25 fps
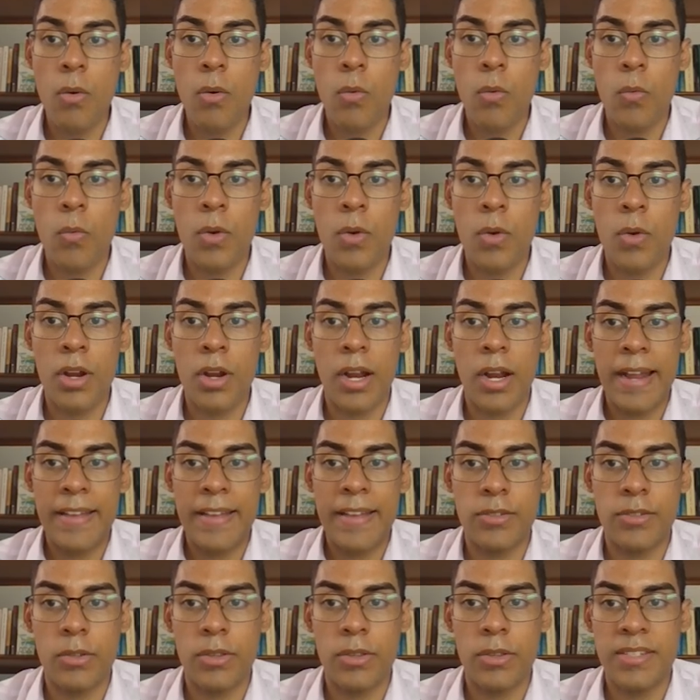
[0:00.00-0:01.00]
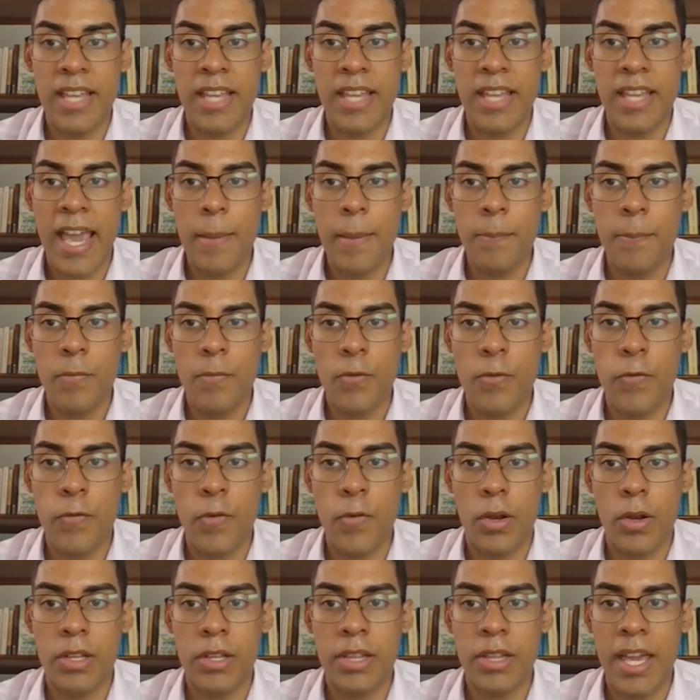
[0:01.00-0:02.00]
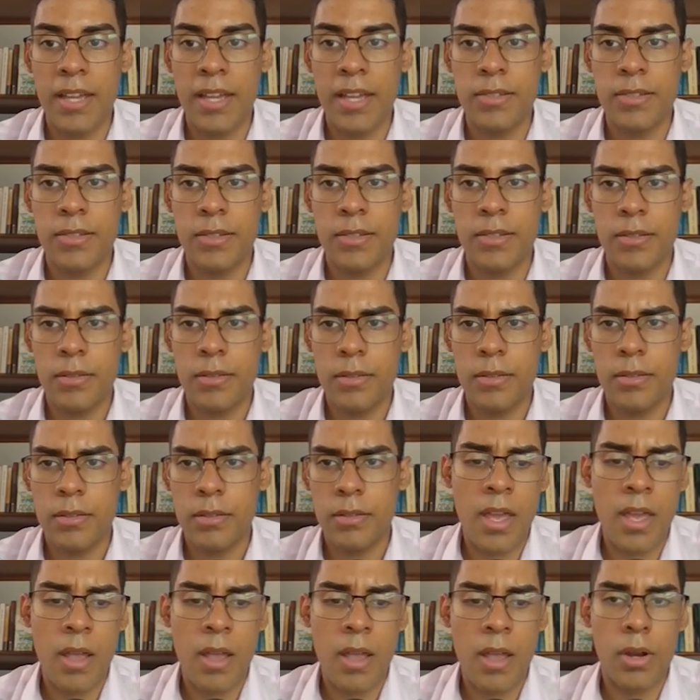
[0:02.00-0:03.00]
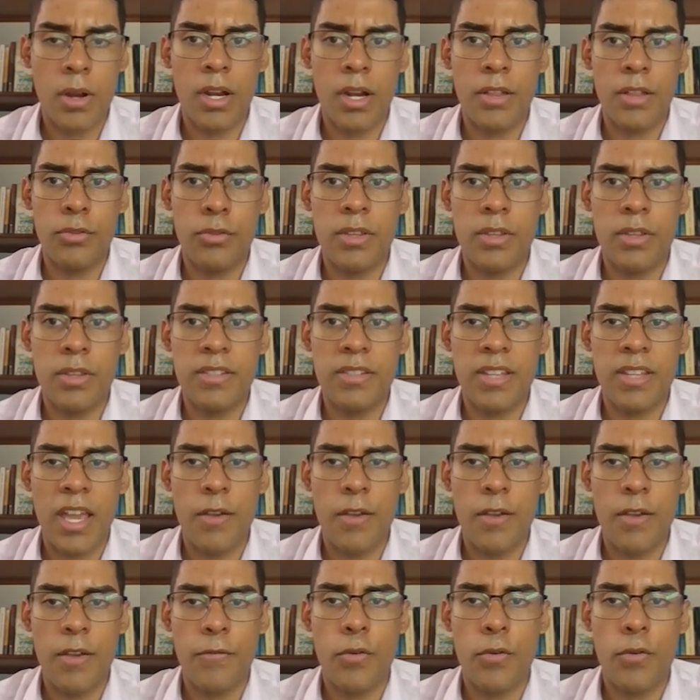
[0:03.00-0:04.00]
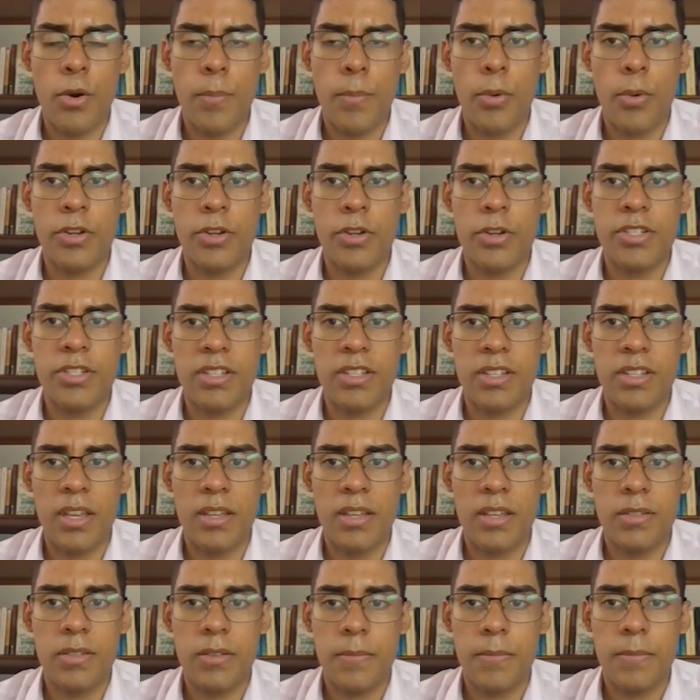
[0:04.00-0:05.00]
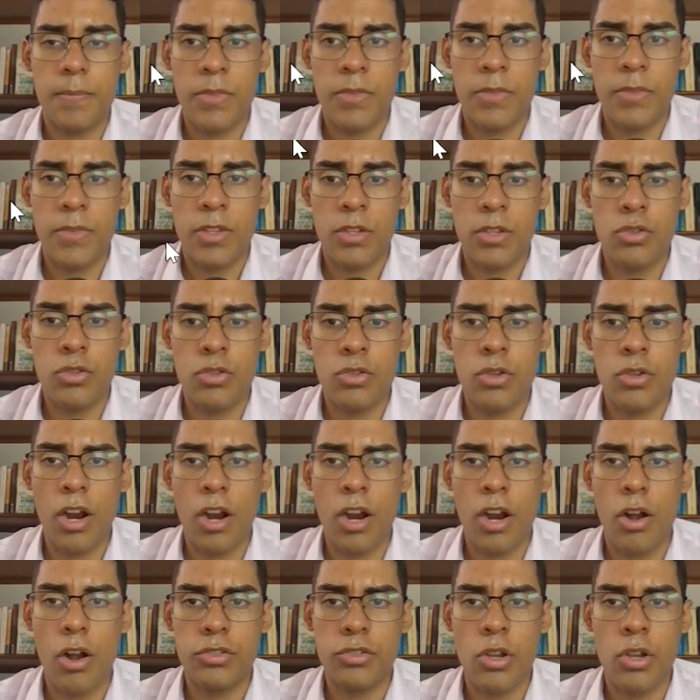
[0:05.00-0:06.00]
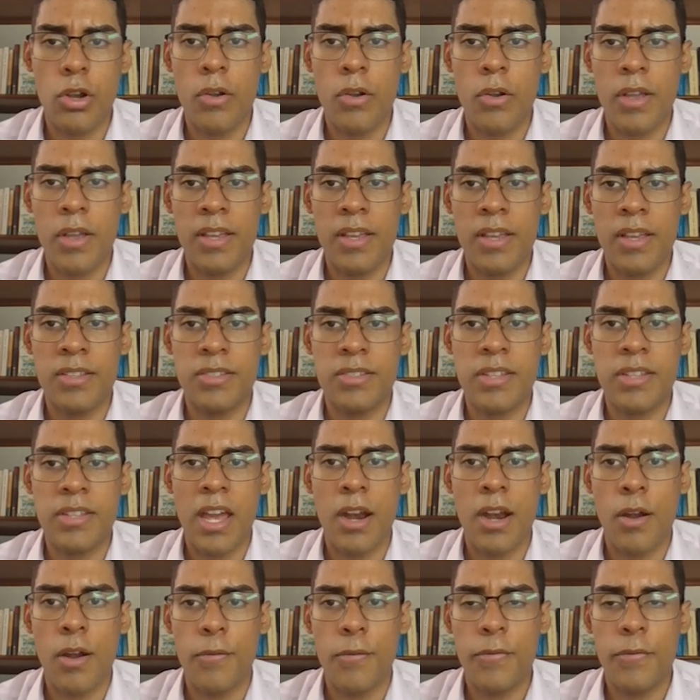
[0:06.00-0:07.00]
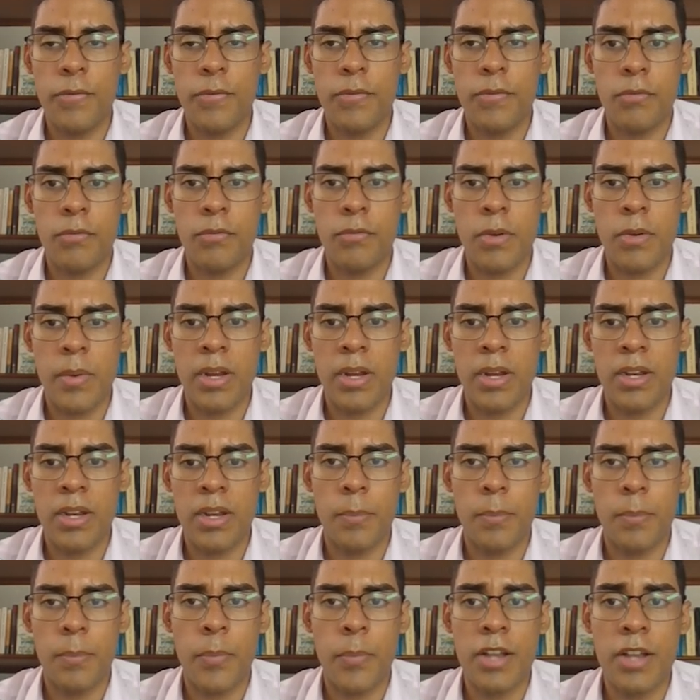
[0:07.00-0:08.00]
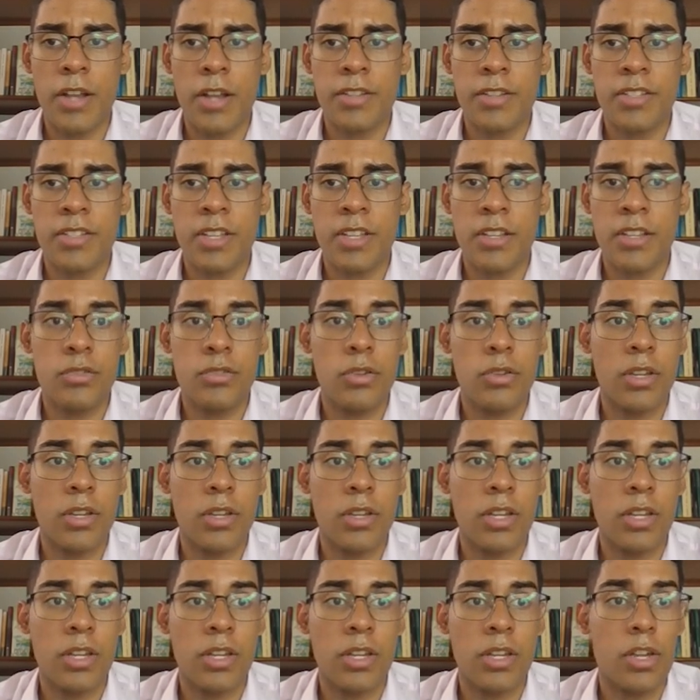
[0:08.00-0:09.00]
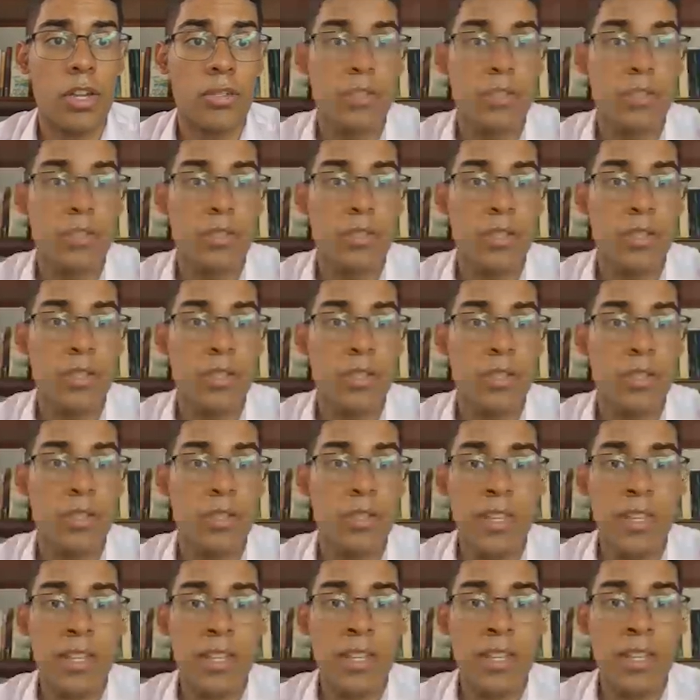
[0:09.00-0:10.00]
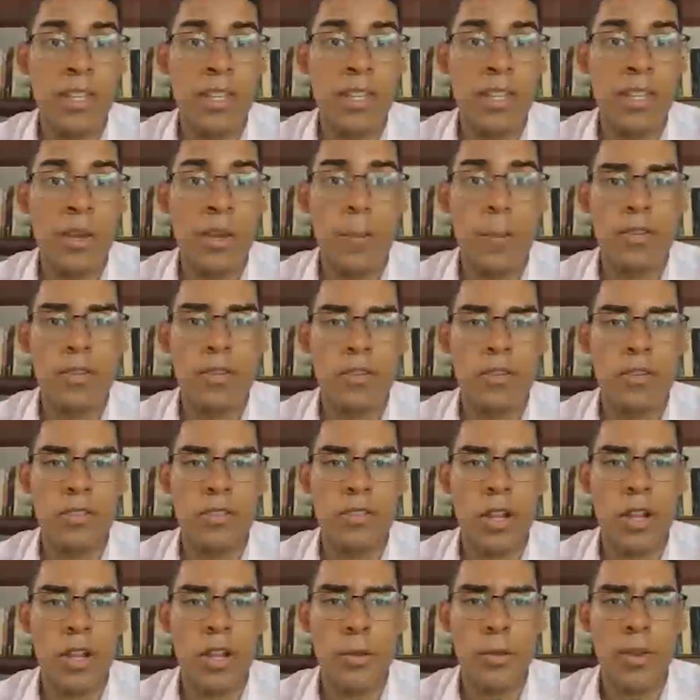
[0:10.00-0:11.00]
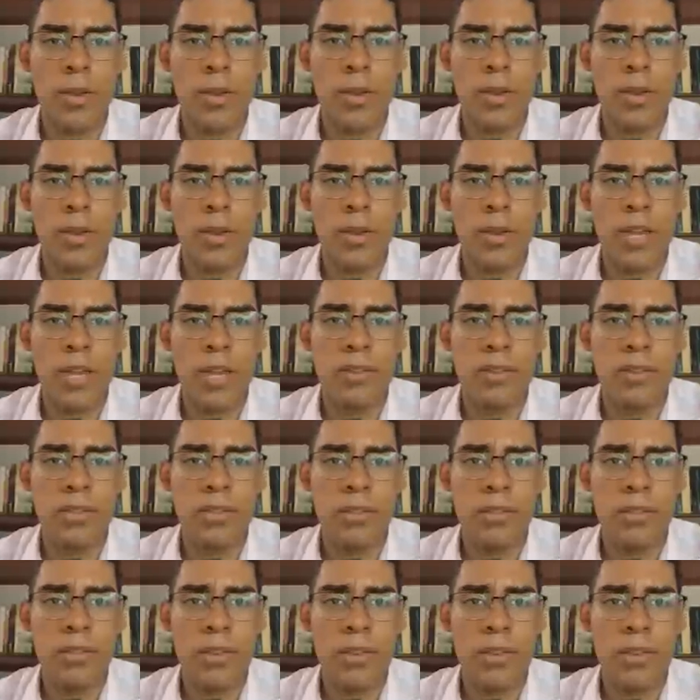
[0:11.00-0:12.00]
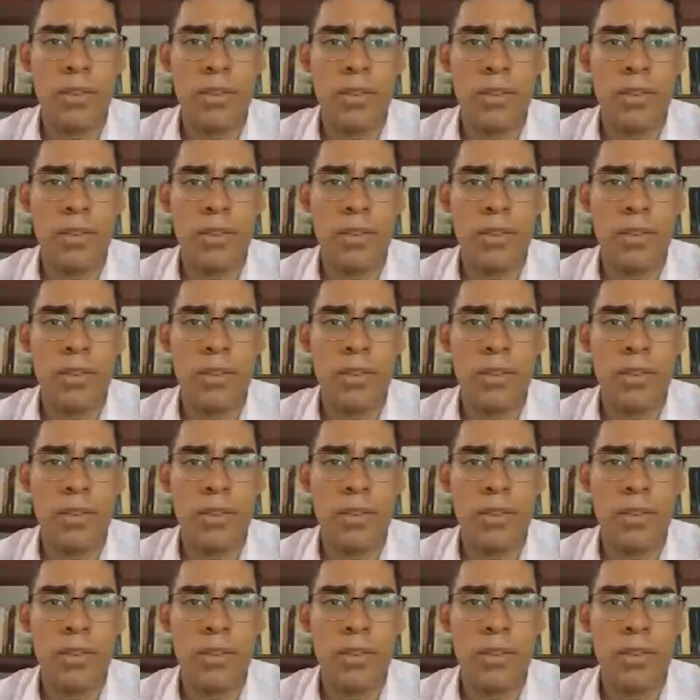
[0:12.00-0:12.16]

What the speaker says: Now we're gonna do the same for clicks, and then we're gonna do the same for purchases. You can also, instead of repeating the process, you can just see what the purchase column is.